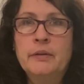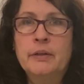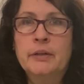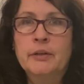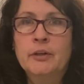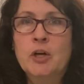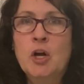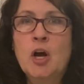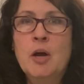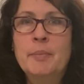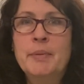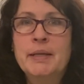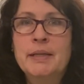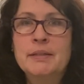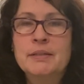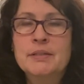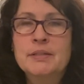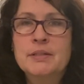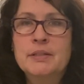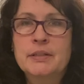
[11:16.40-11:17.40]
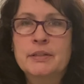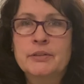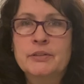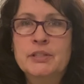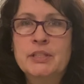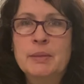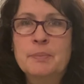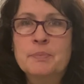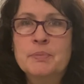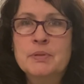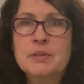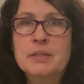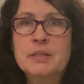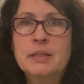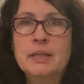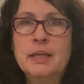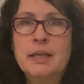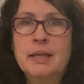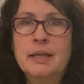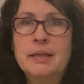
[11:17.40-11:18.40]
comments, their tips,
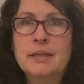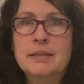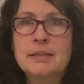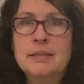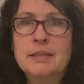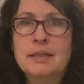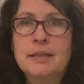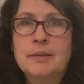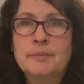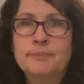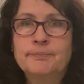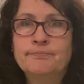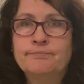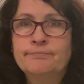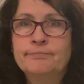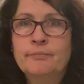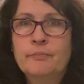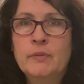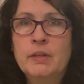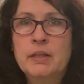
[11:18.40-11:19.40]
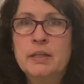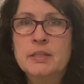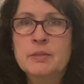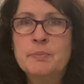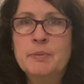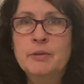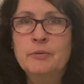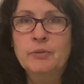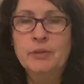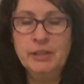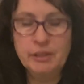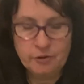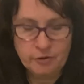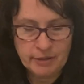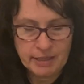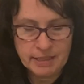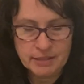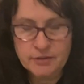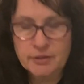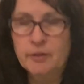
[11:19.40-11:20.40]
and it's been really
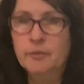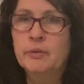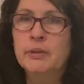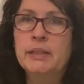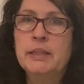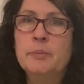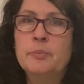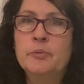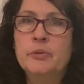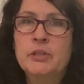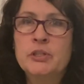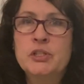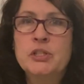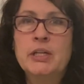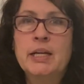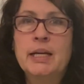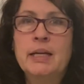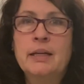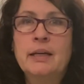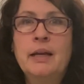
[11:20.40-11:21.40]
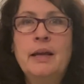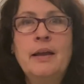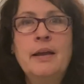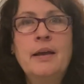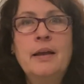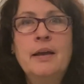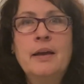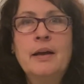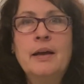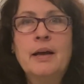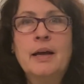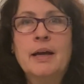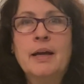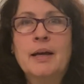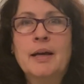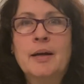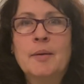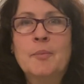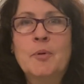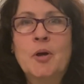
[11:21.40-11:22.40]
great. So I really appreciate
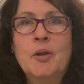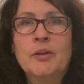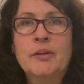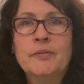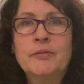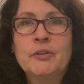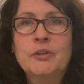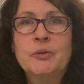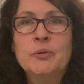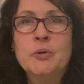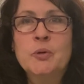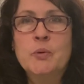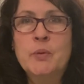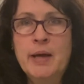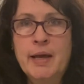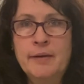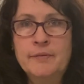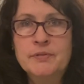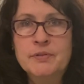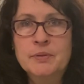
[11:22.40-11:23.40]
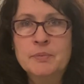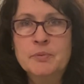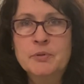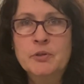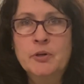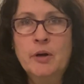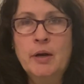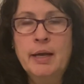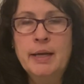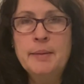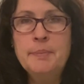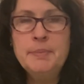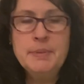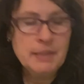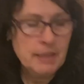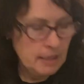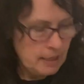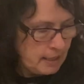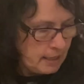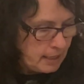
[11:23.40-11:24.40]
all of you who have subscribed,
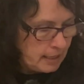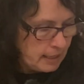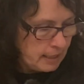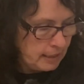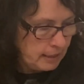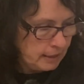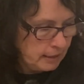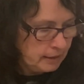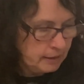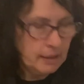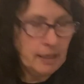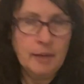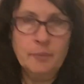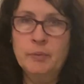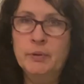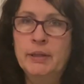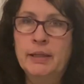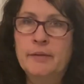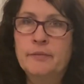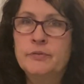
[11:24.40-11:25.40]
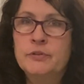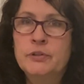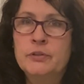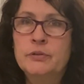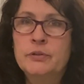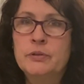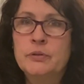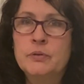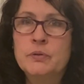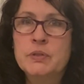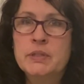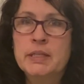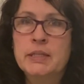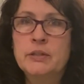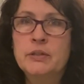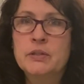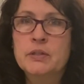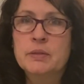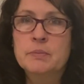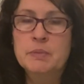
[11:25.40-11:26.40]
and I would love to
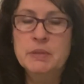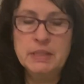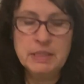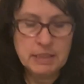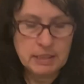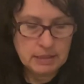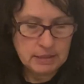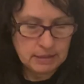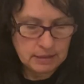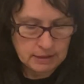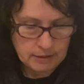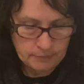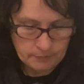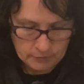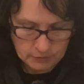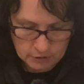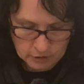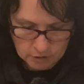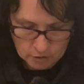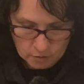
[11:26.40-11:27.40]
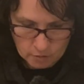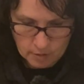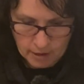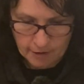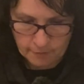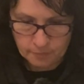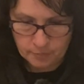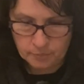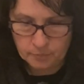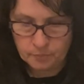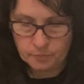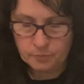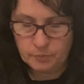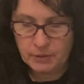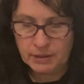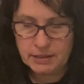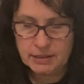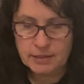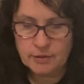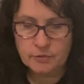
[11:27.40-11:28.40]
send you some seeds. So I
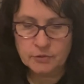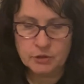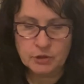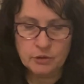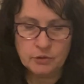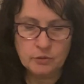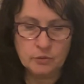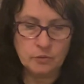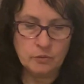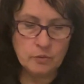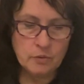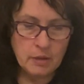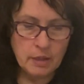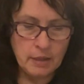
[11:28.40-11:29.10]
picked out two,